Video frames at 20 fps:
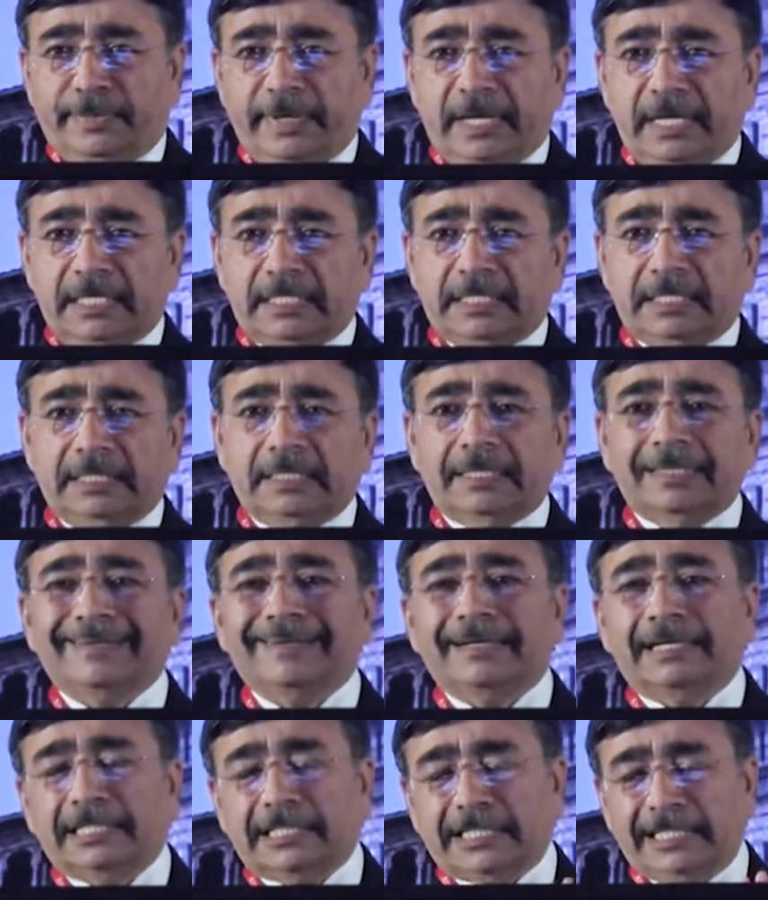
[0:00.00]

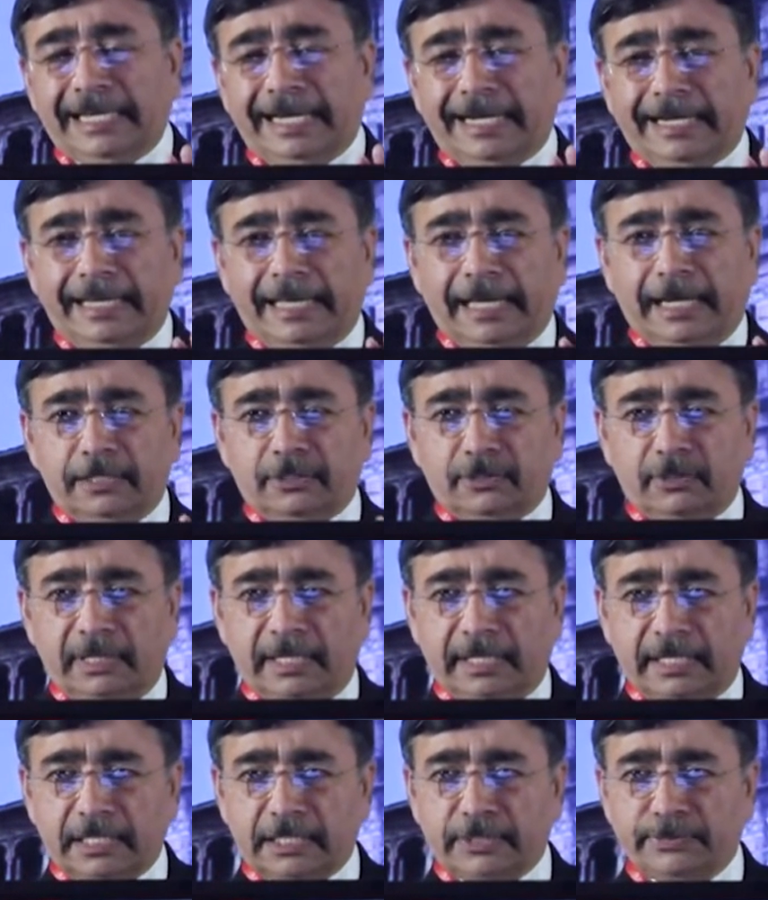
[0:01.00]
space, a slightly
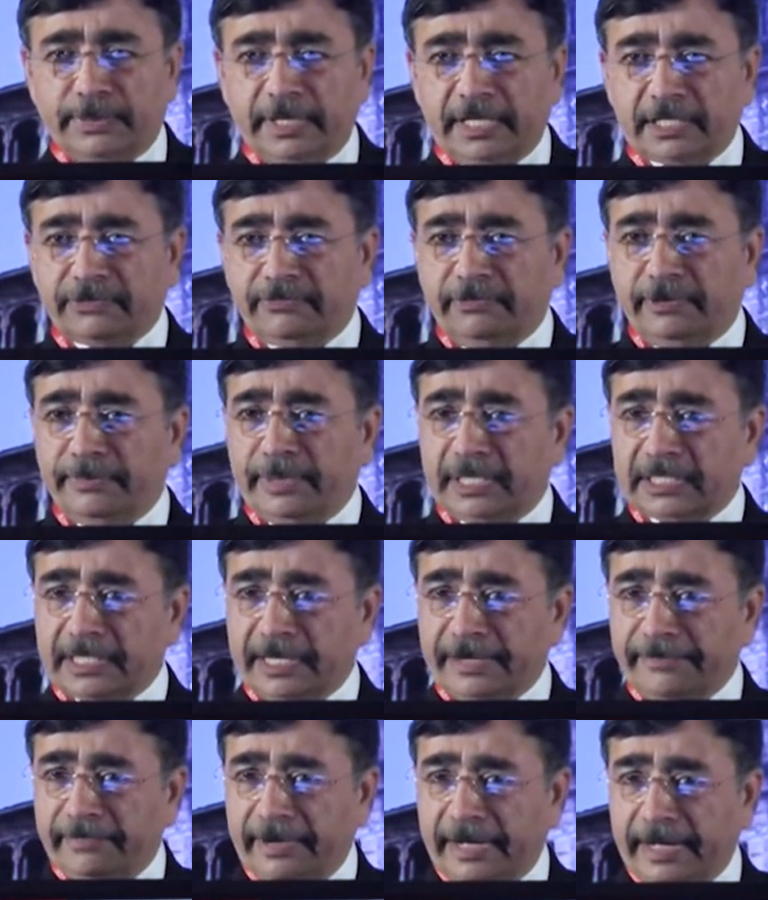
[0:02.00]
isolated space for
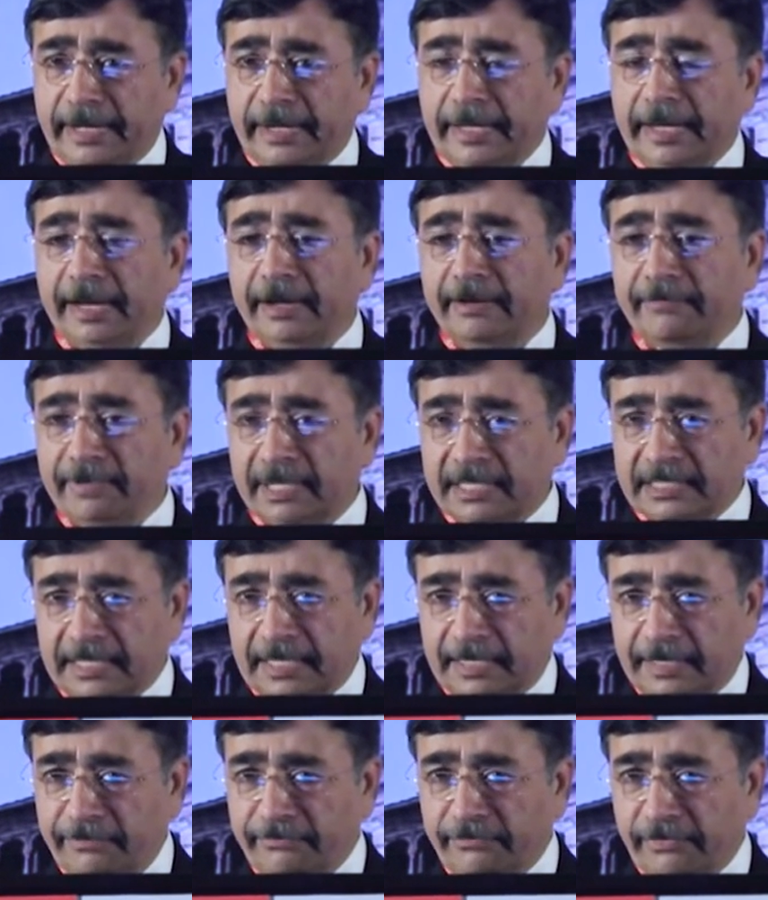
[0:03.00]
measuring weight and
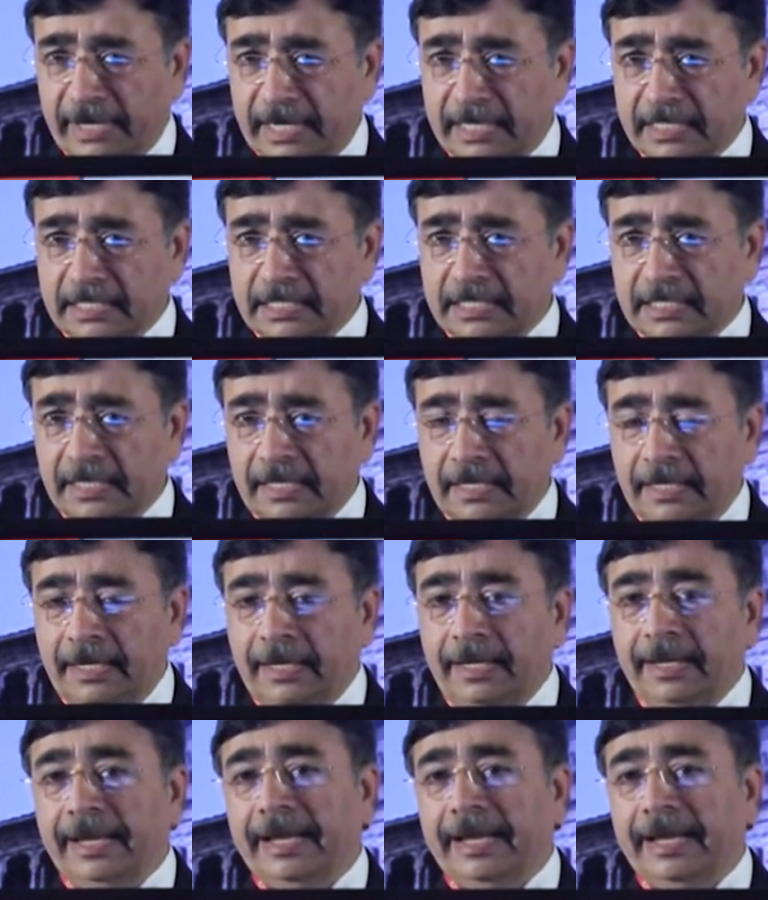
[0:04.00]
basic circumference,